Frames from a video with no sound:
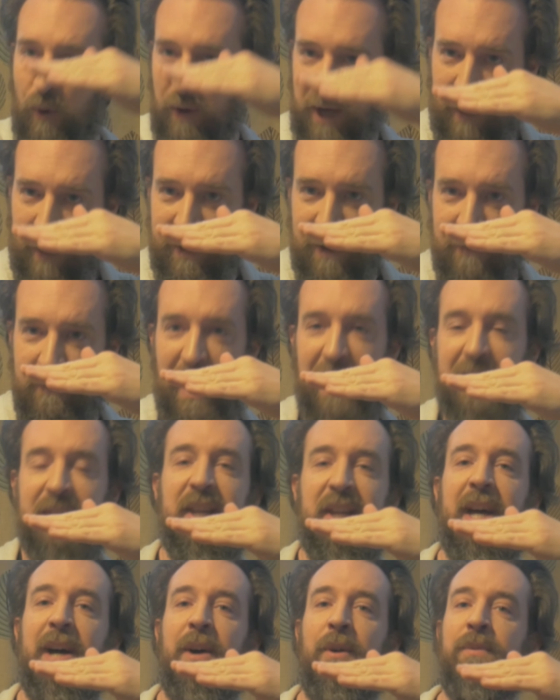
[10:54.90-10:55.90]
coming back
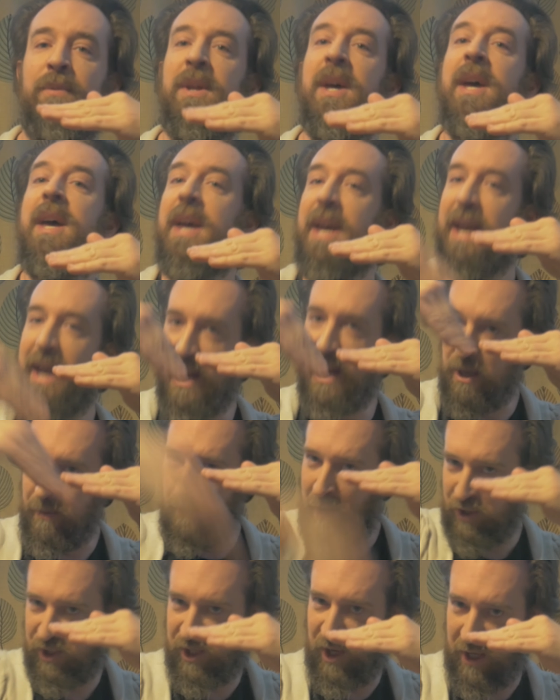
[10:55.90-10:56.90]
down in a
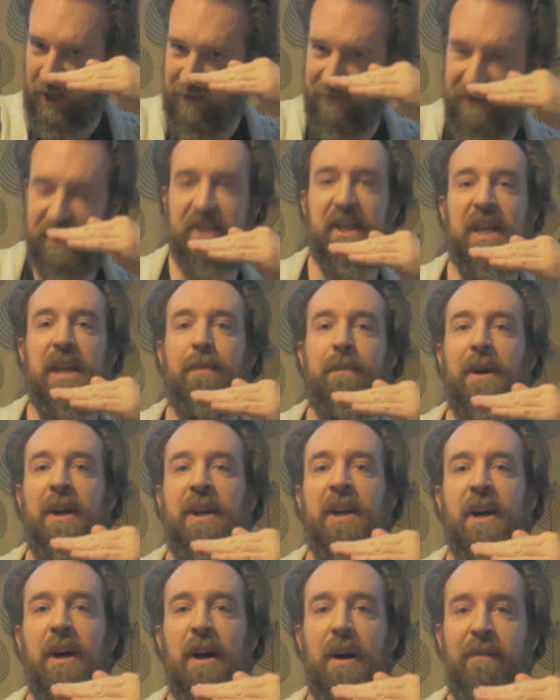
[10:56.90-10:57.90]
much kind of steeper
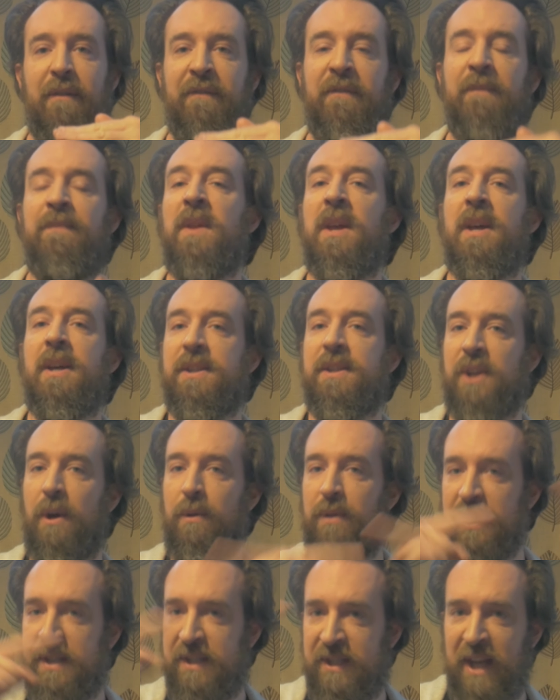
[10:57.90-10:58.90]
curve. So
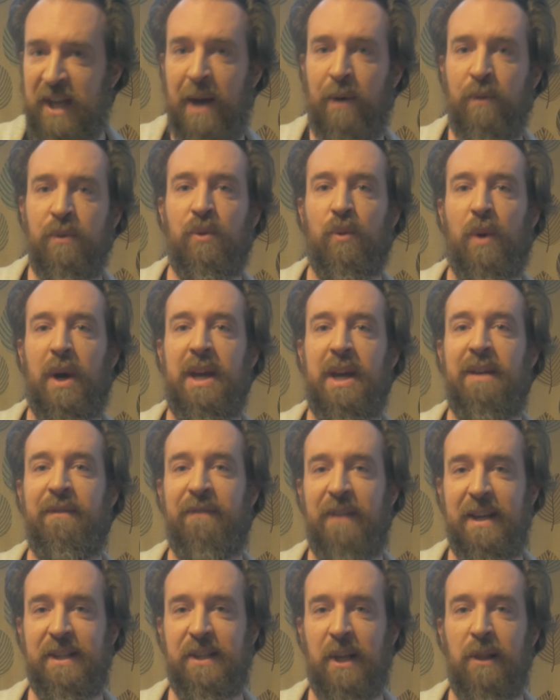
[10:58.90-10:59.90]
the sound wave
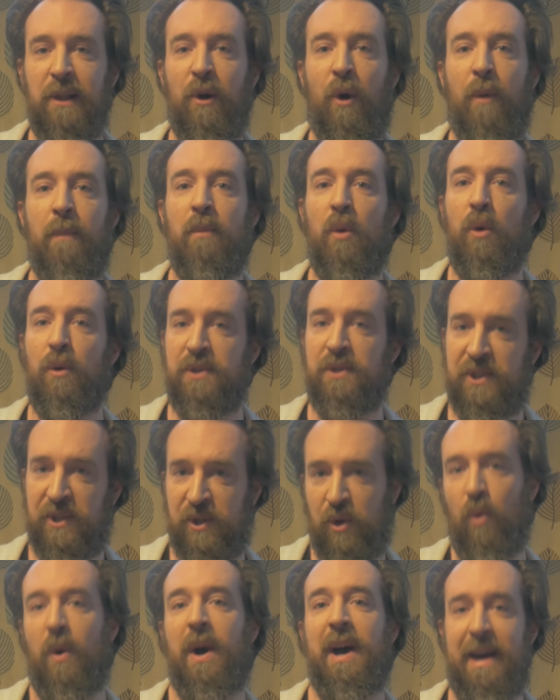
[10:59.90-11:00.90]
is a lot more
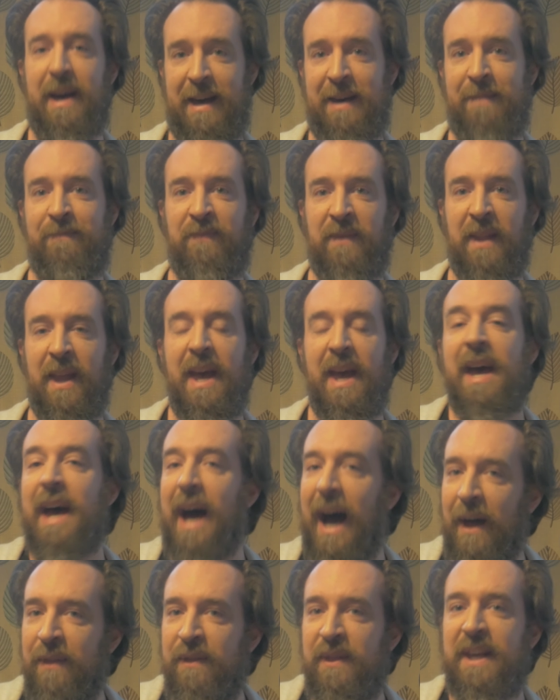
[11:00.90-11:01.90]
square.
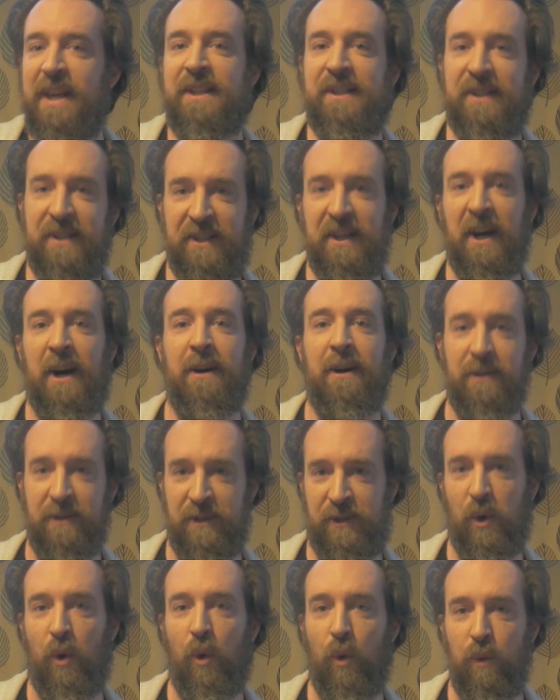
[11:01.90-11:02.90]
And this
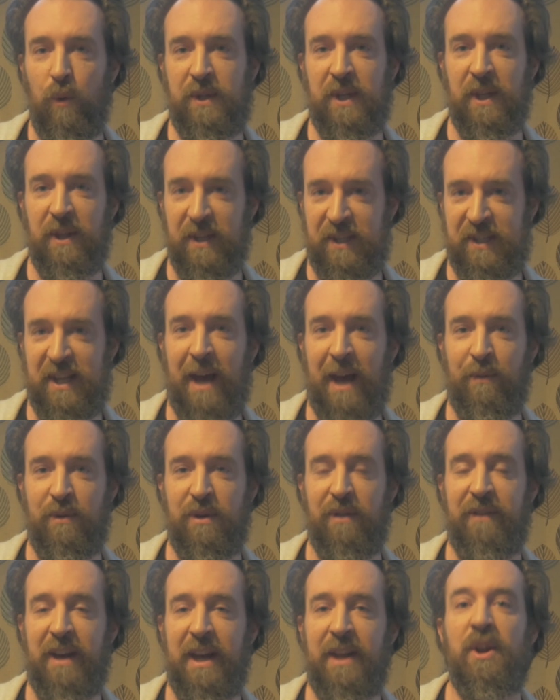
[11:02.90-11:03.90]
does alter the sound
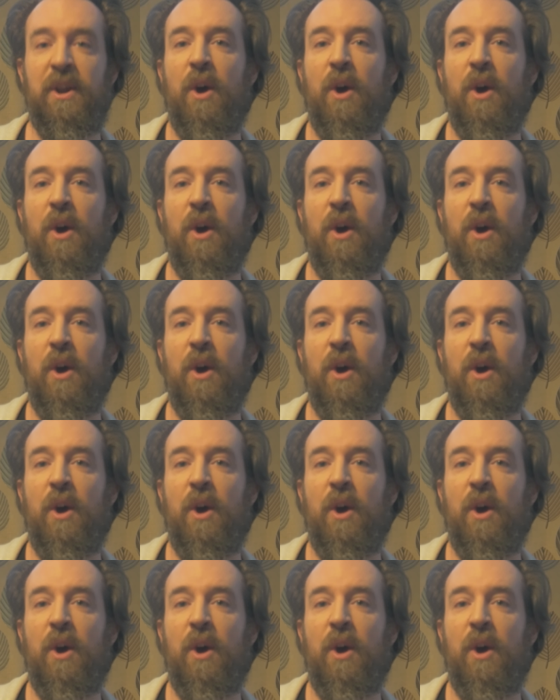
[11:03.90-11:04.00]
of it